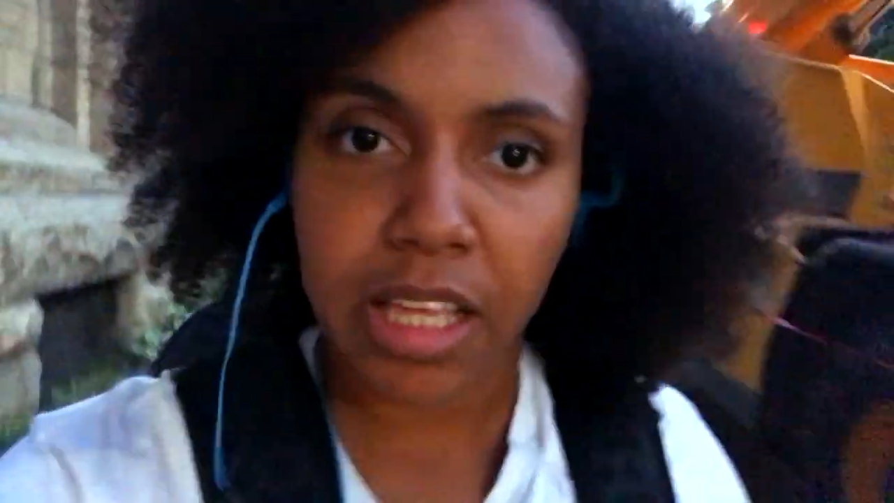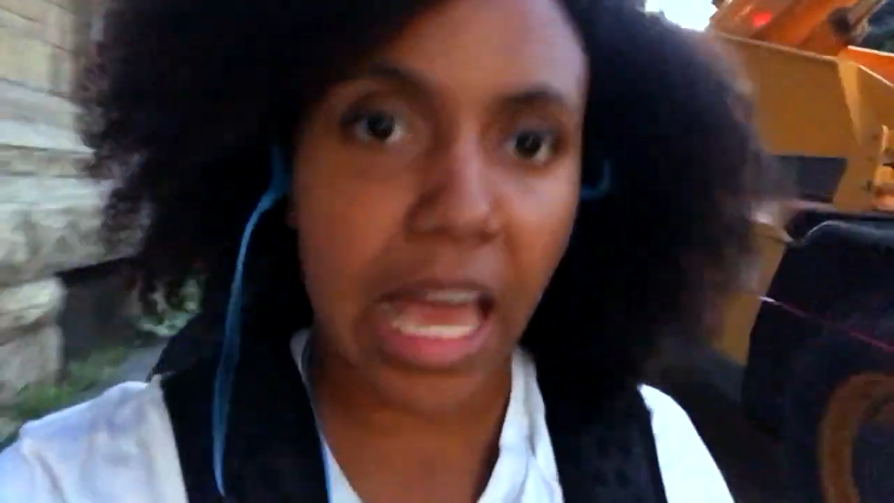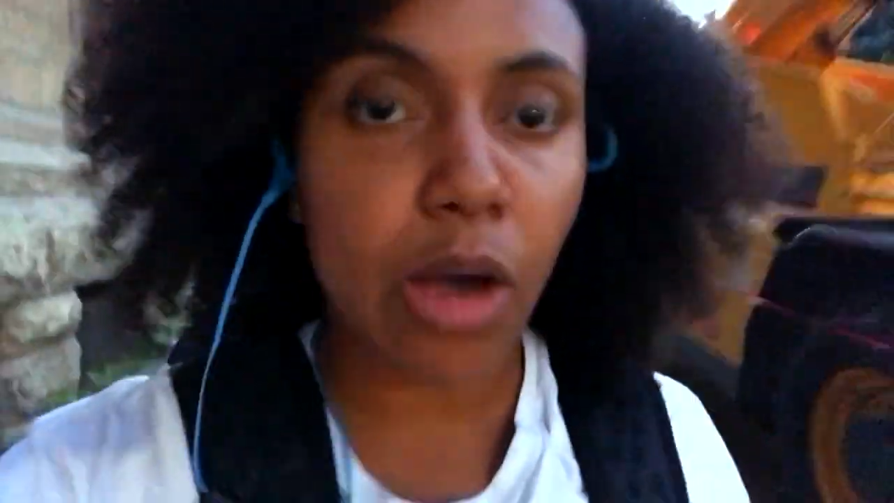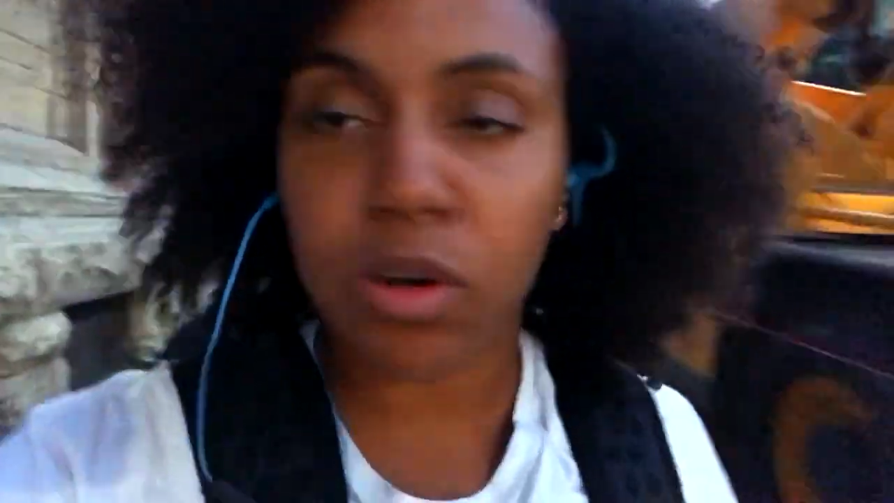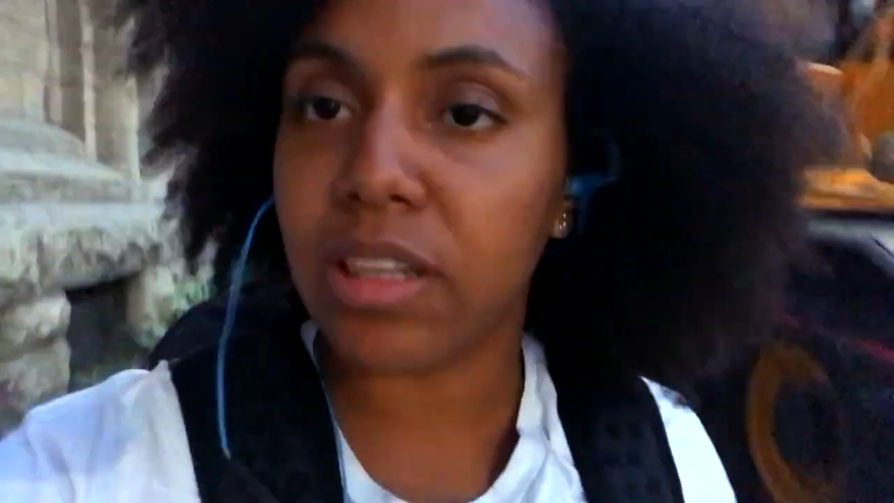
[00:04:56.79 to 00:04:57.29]

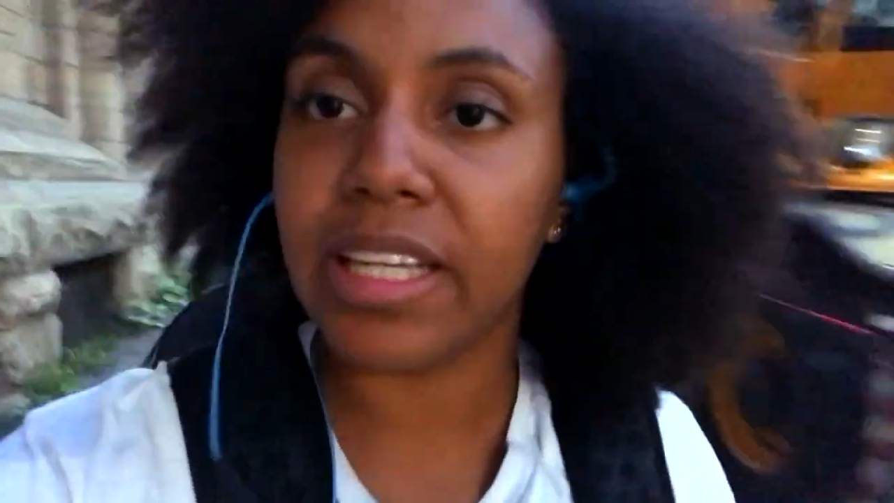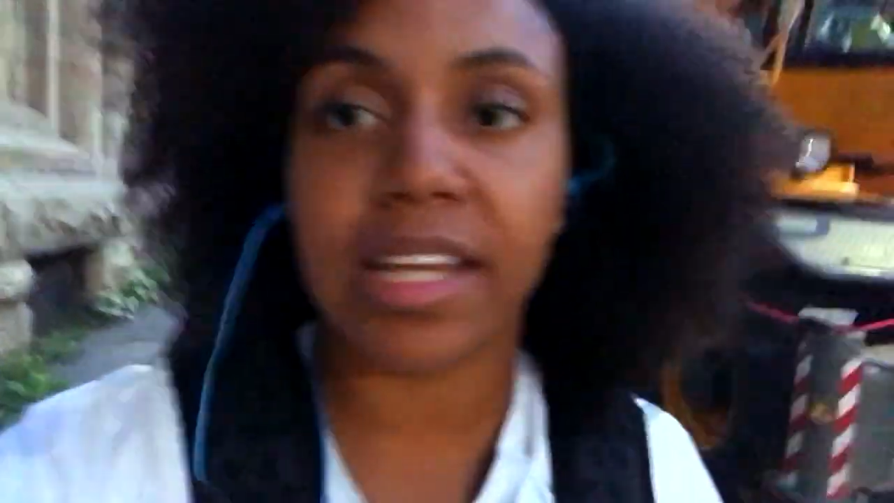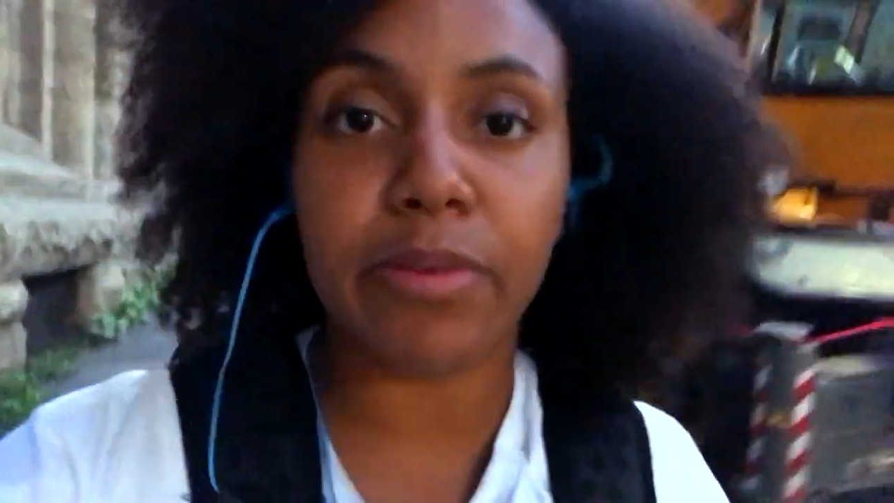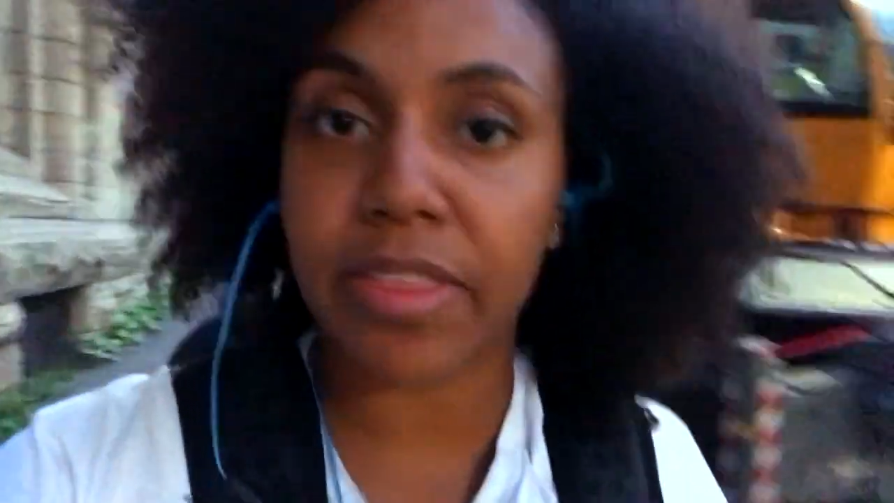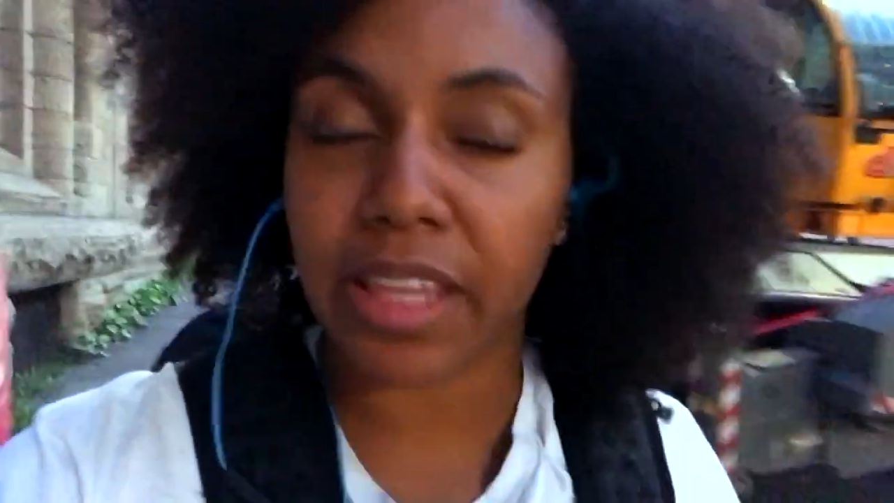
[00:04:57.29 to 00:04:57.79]
how
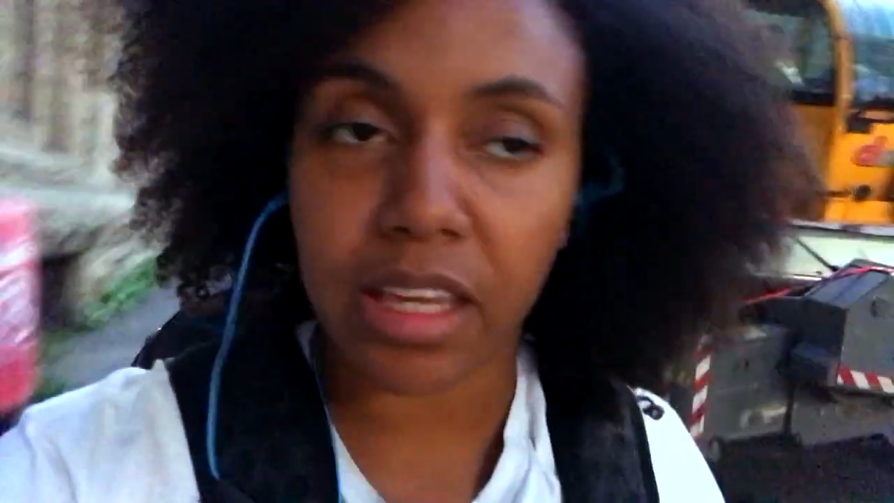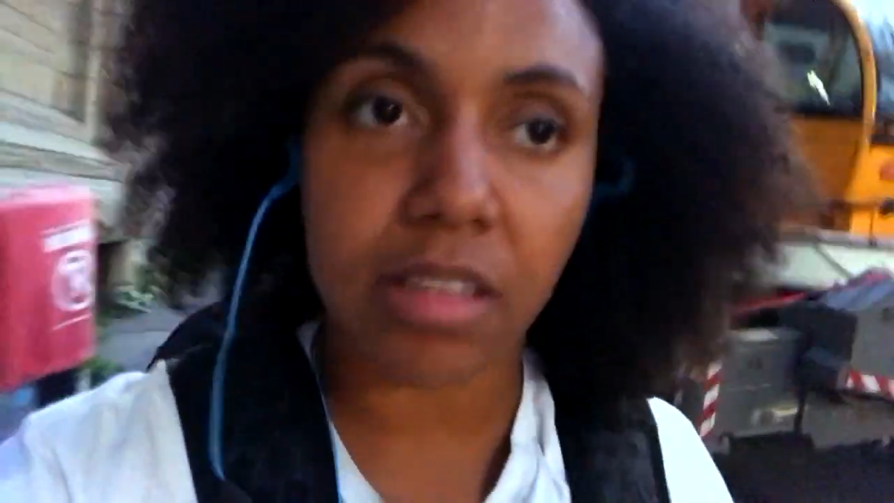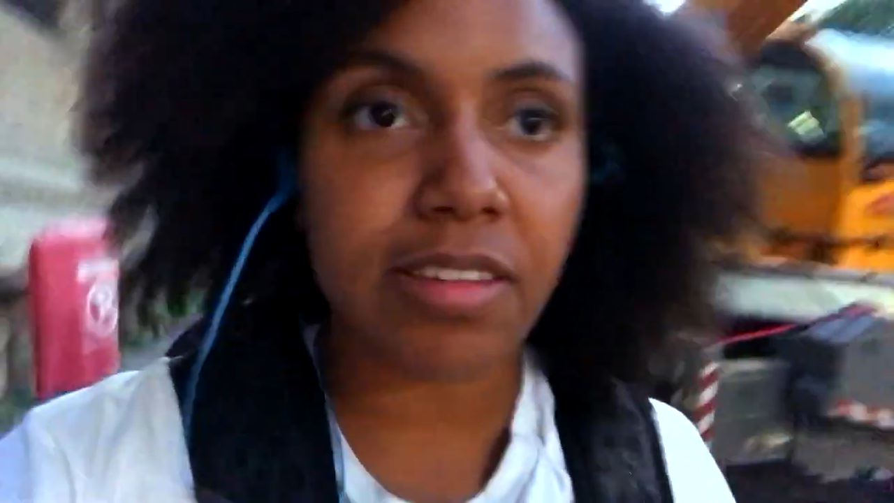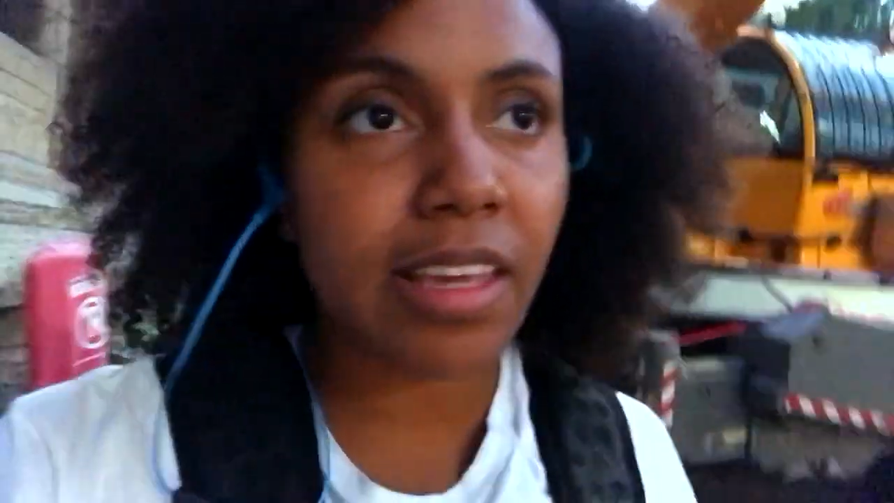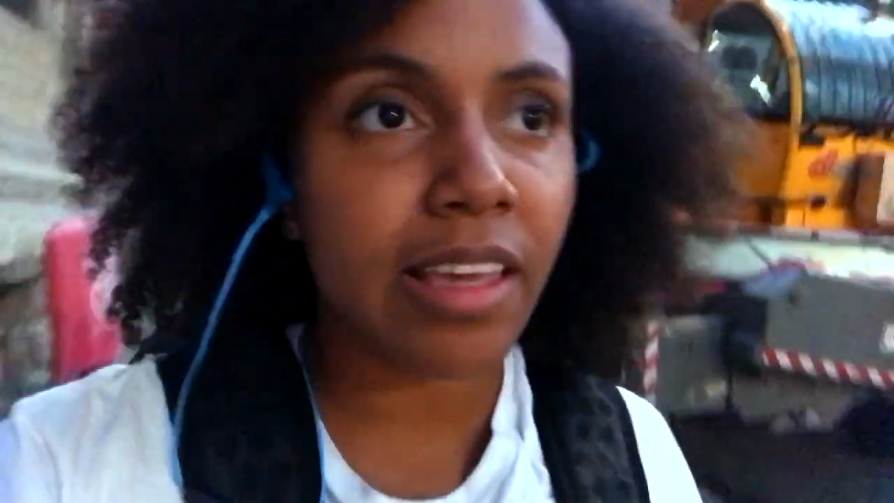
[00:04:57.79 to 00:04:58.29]
clean everything
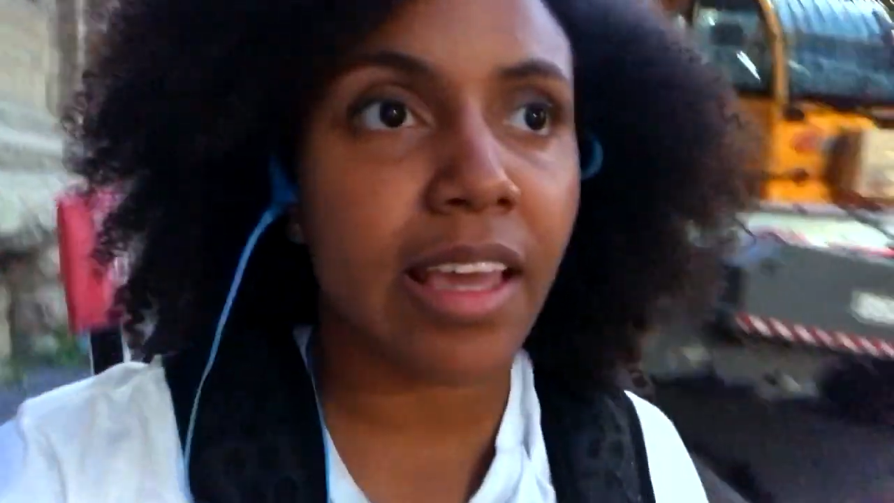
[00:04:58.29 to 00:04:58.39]
is,